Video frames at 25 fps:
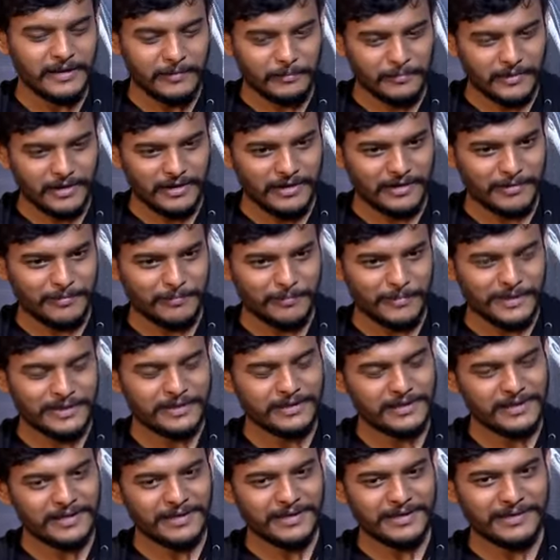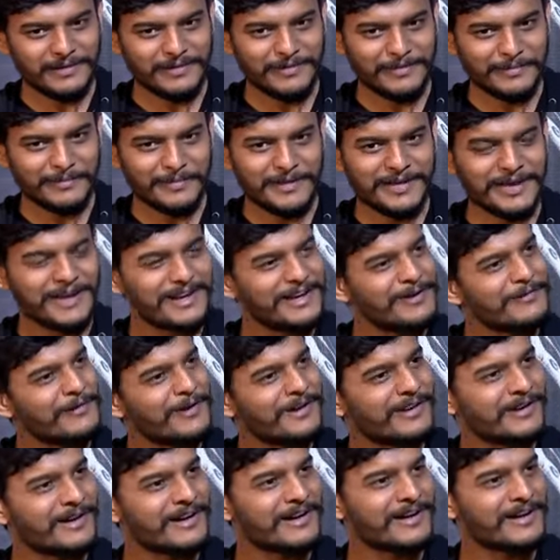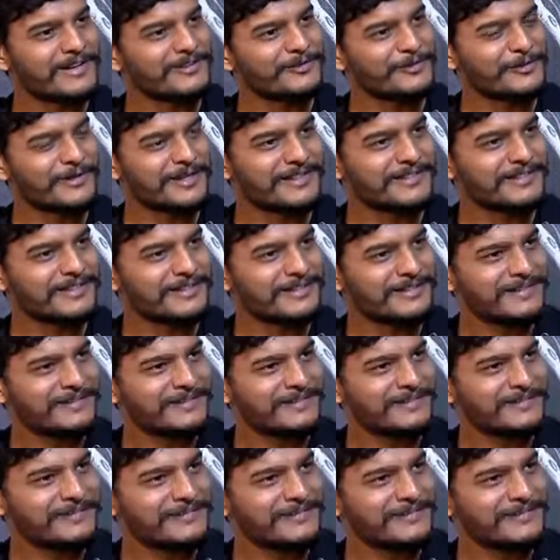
and monthly, meek enni working days untai sir?